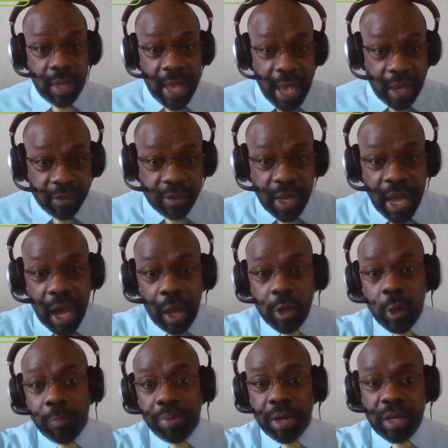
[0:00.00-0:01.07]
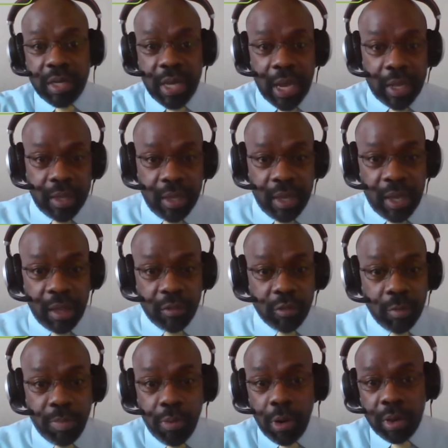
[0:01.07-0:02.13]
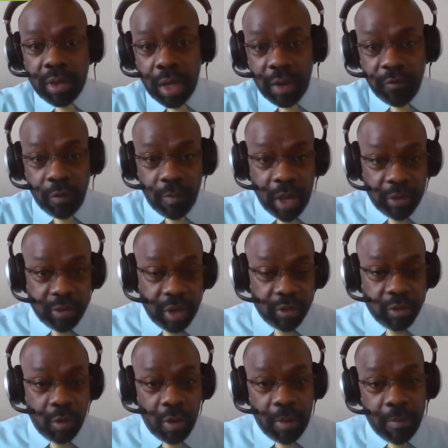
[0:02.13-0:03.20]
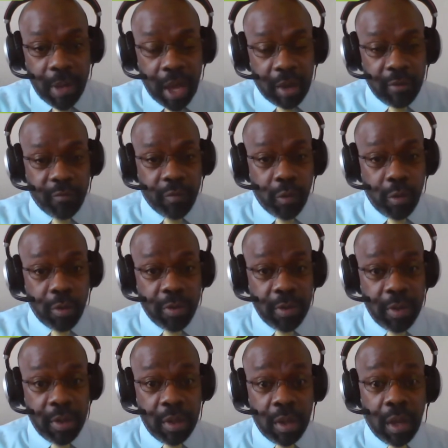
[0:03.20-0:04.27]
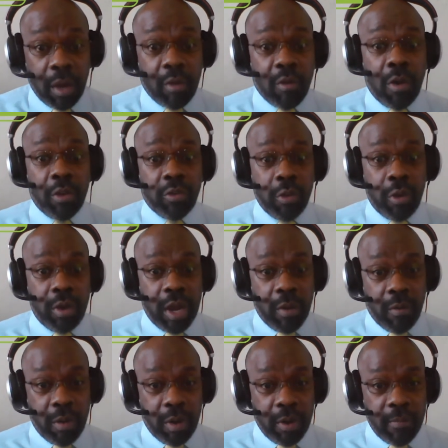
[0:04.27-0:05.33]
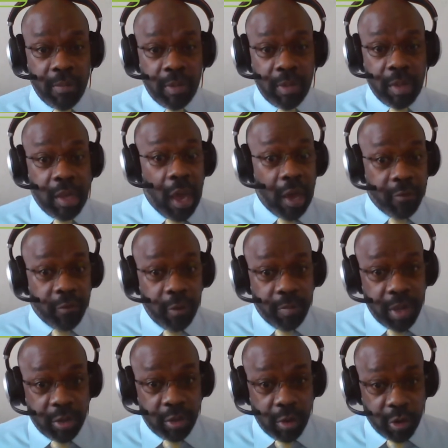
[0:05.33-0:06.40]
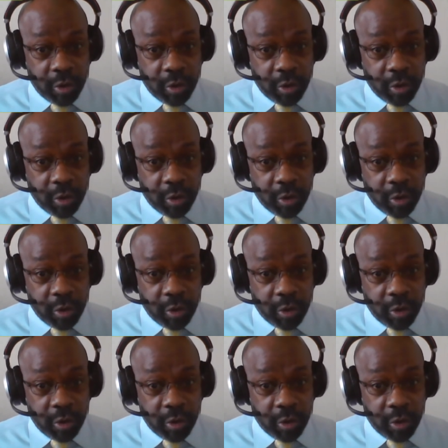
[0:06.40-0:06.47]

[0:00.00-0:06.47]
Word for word: as to how you protect and support that information that's going back and forth across your network god forbid you're a